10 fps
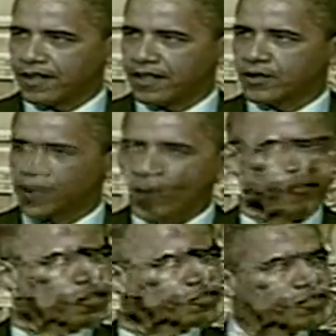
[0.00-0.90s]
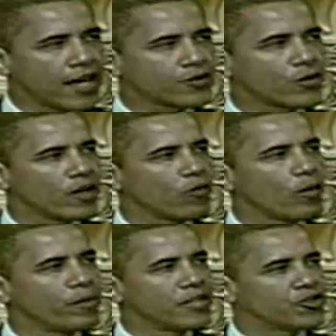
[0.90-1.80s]
The 21st century
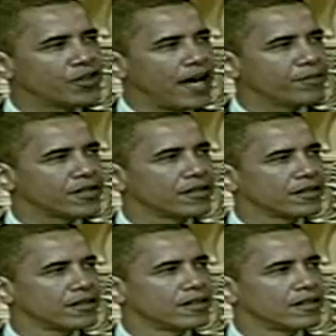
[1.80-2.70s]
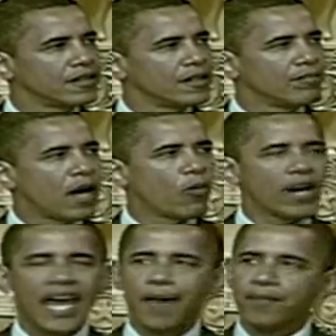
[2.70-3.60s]
will be shaped by
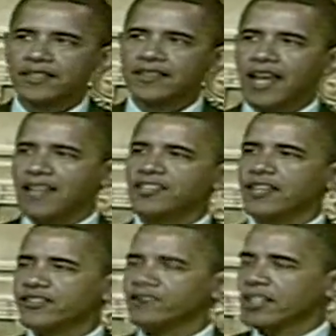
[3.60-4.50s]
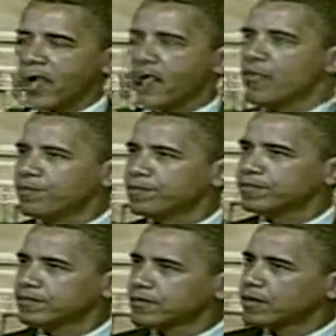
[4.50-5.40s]
what happens not just in Rome
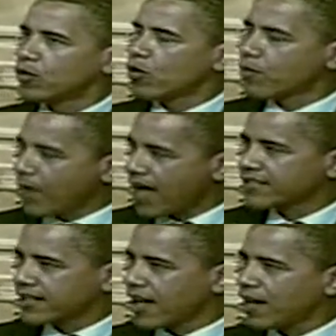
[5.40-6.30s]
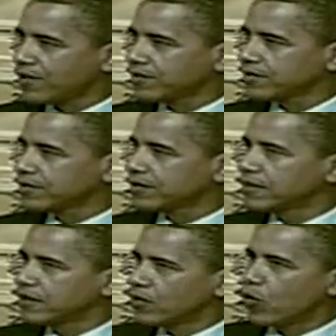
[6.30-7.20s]
or Moscow
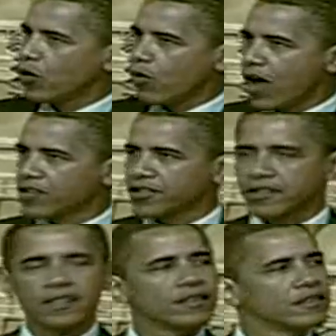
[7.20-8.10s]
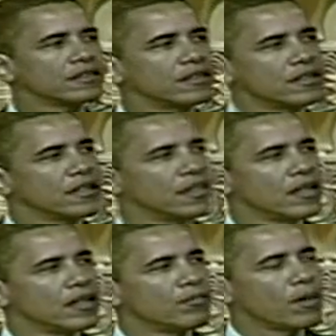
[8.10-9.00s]
or Washington,
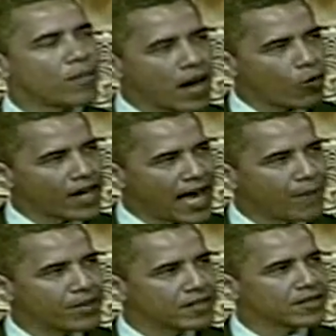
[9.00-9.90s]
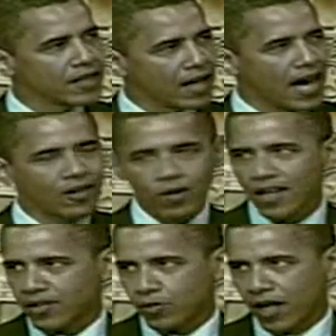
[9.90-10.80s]
but by what happens in
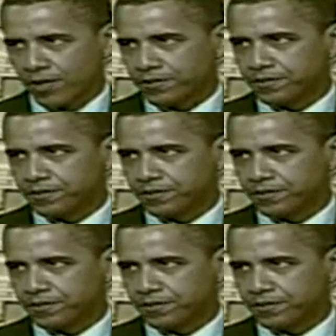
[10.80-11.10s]
Accra as well.